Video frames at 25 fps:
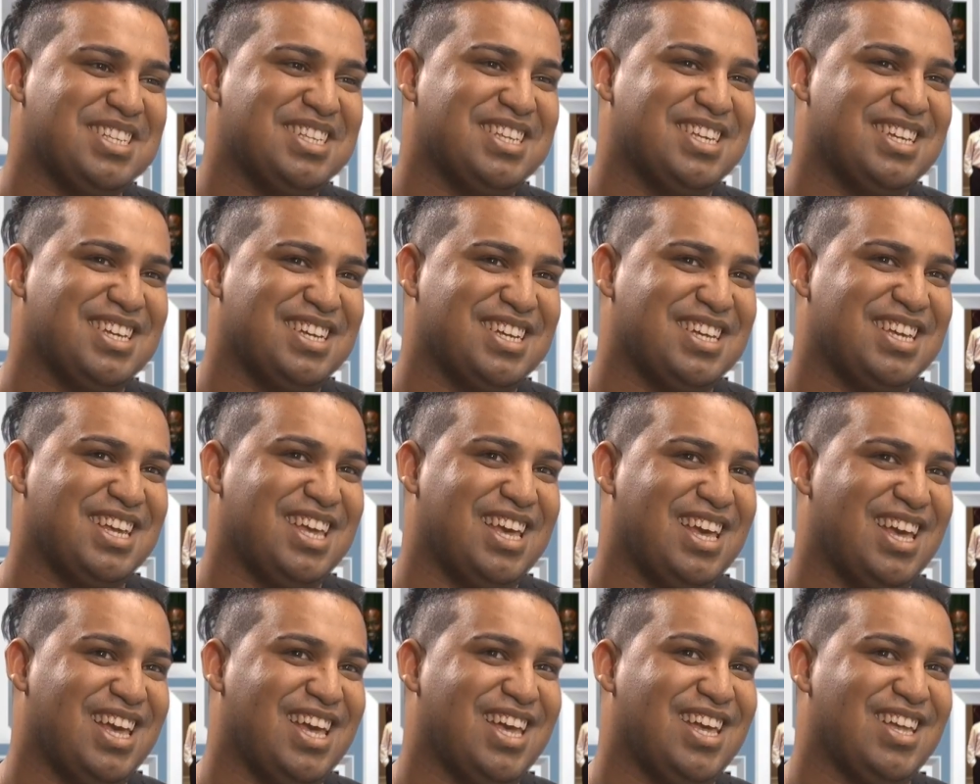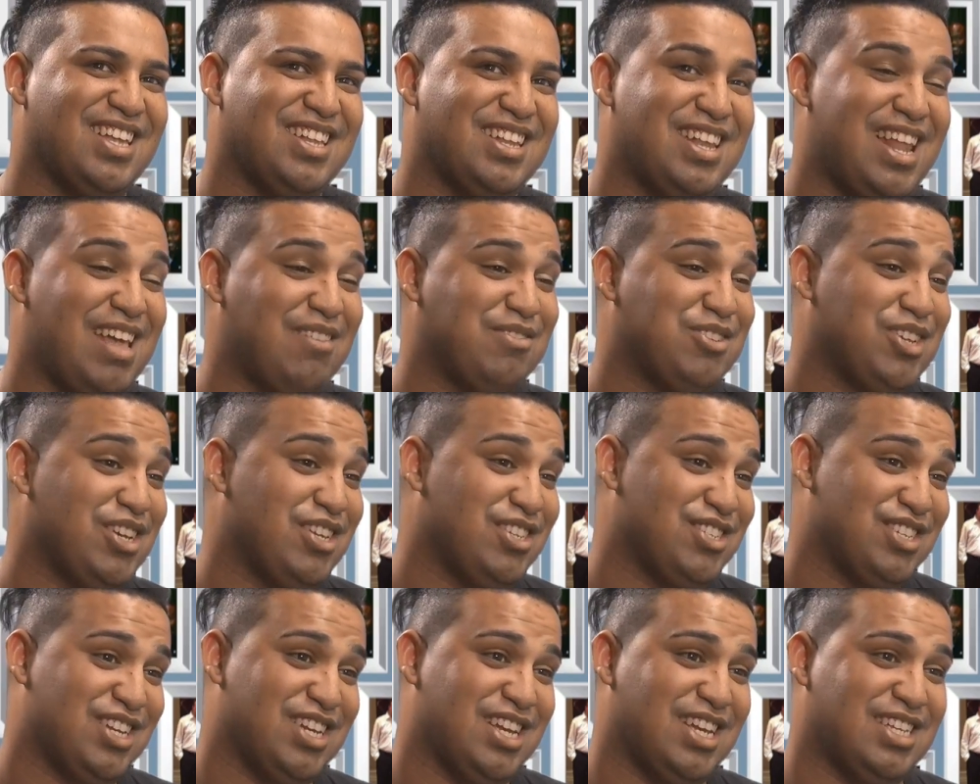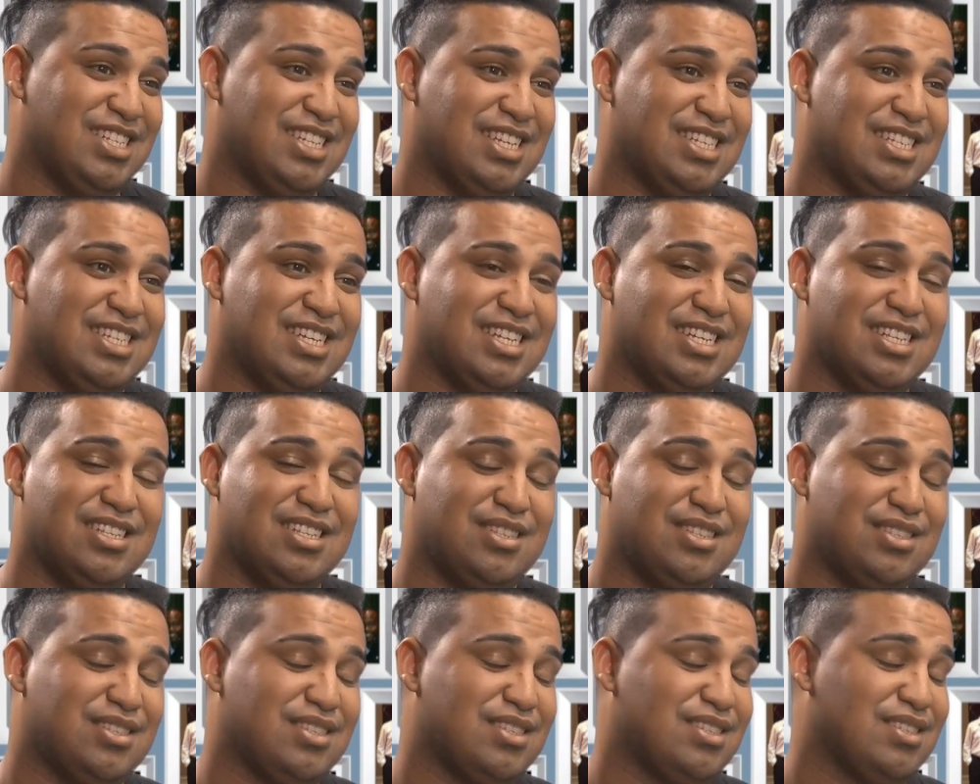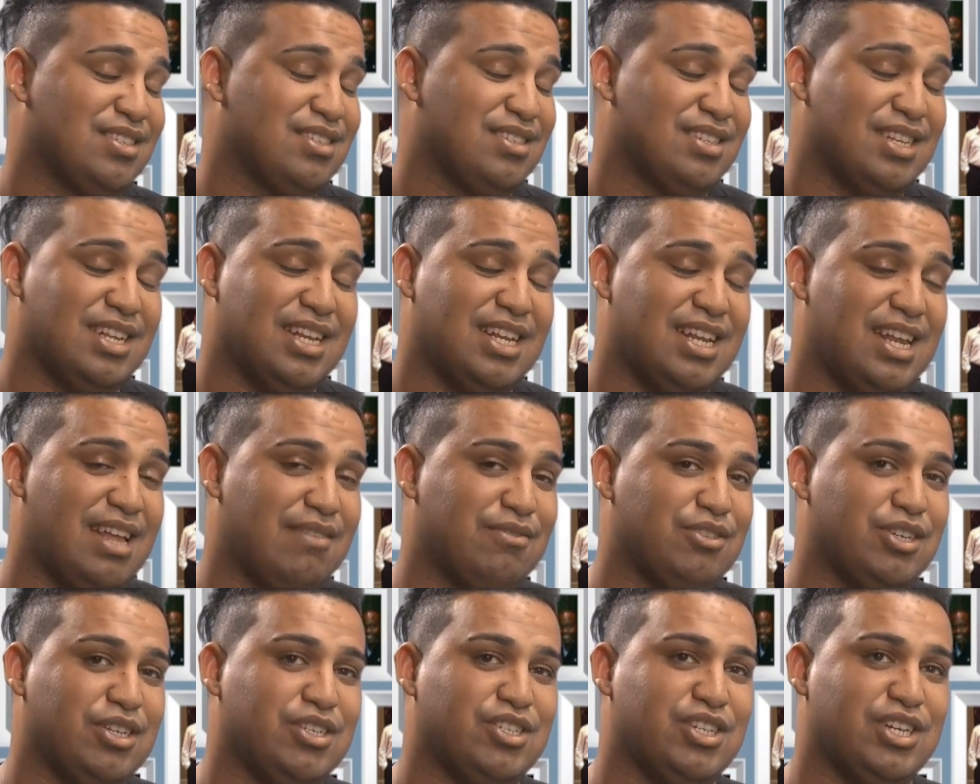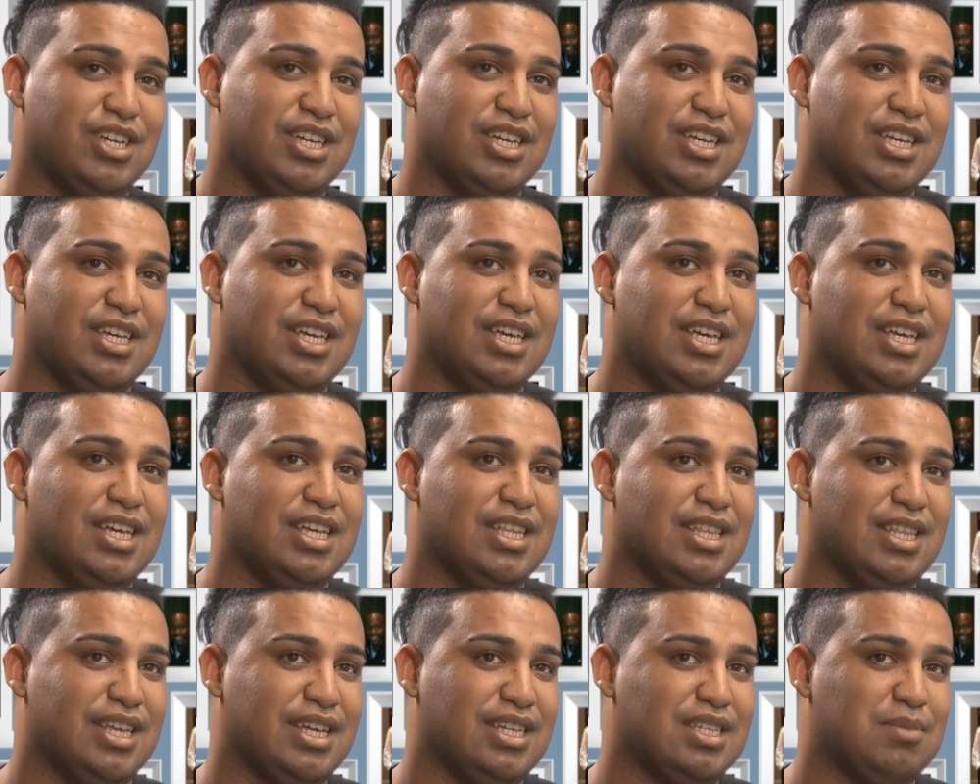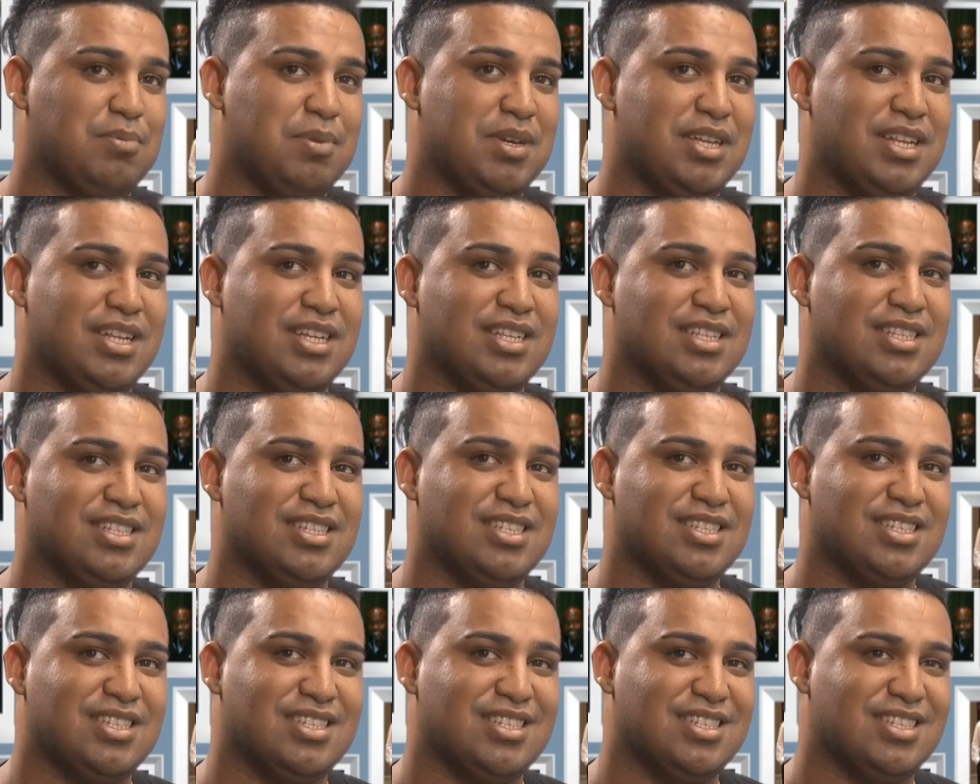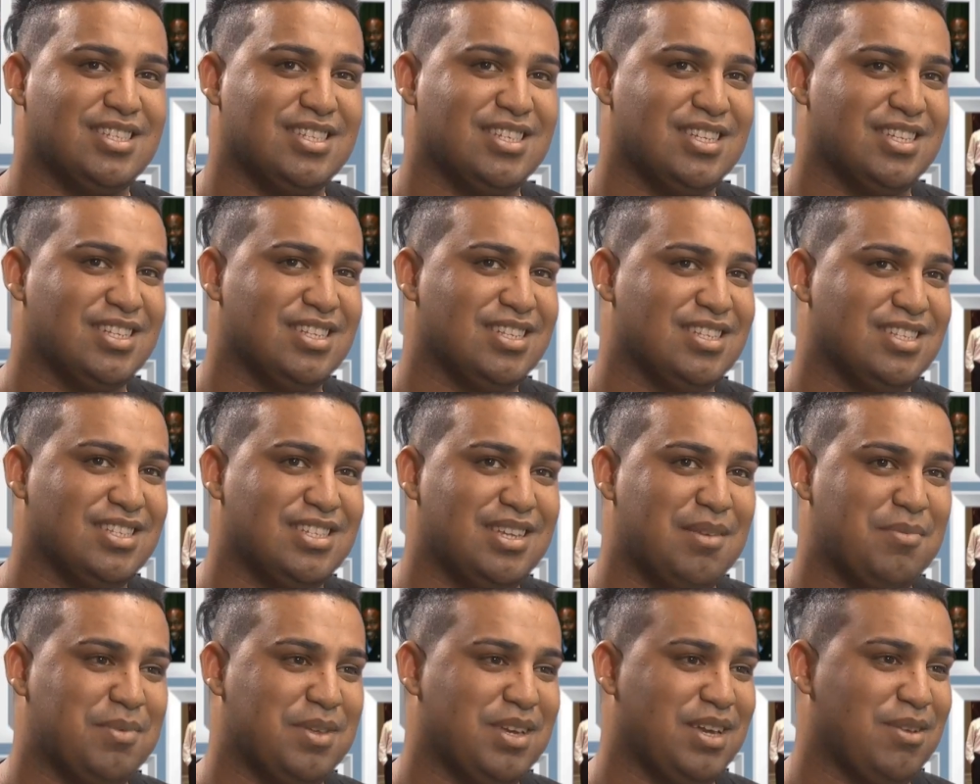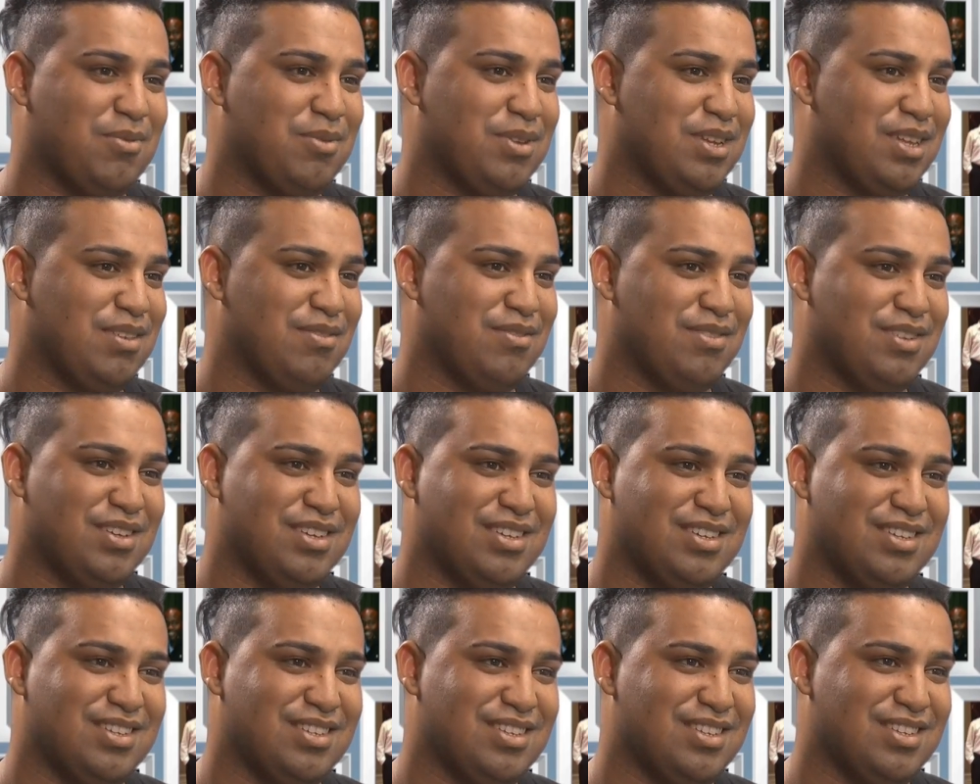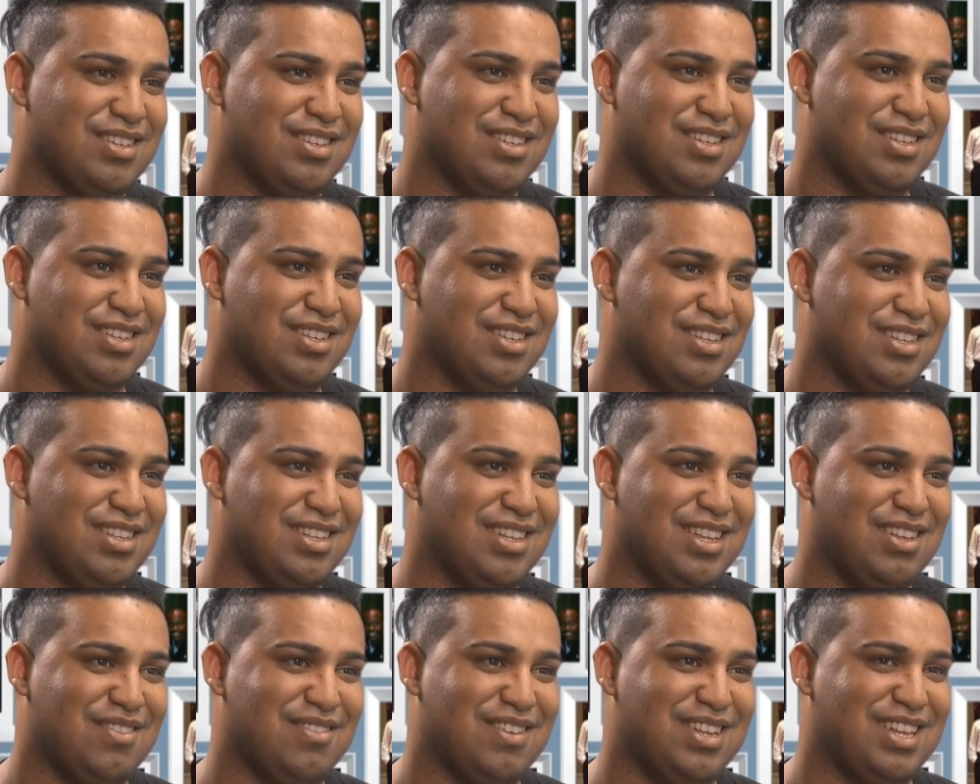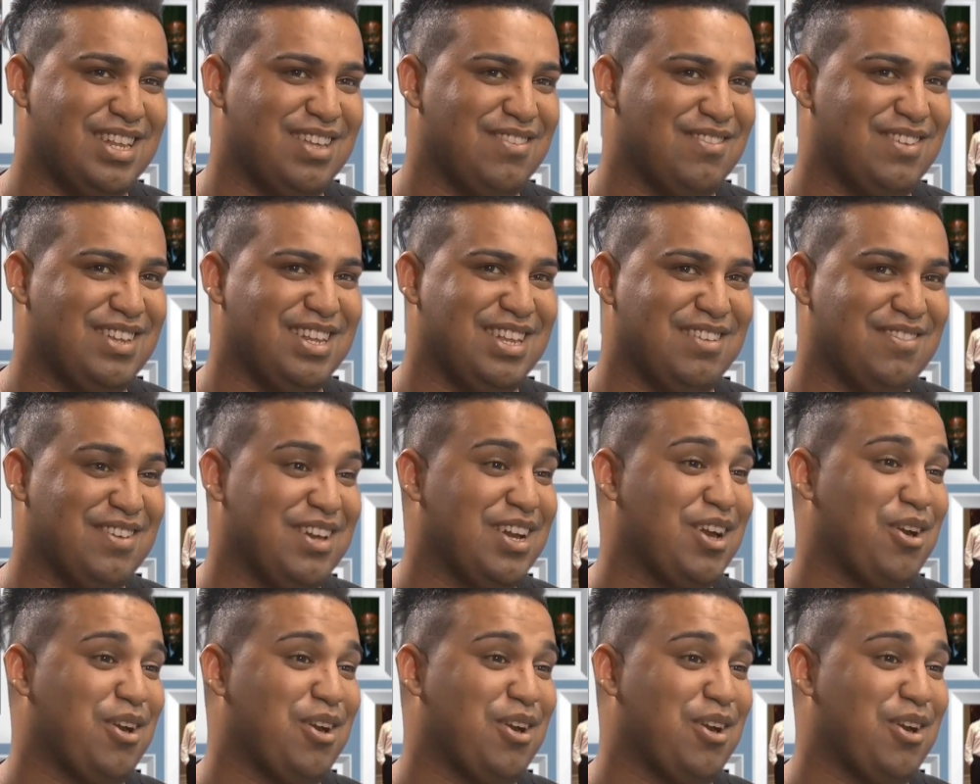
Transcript: hectic. Yeah, life changing. As I said, it's really life changing. The experience, something I would never go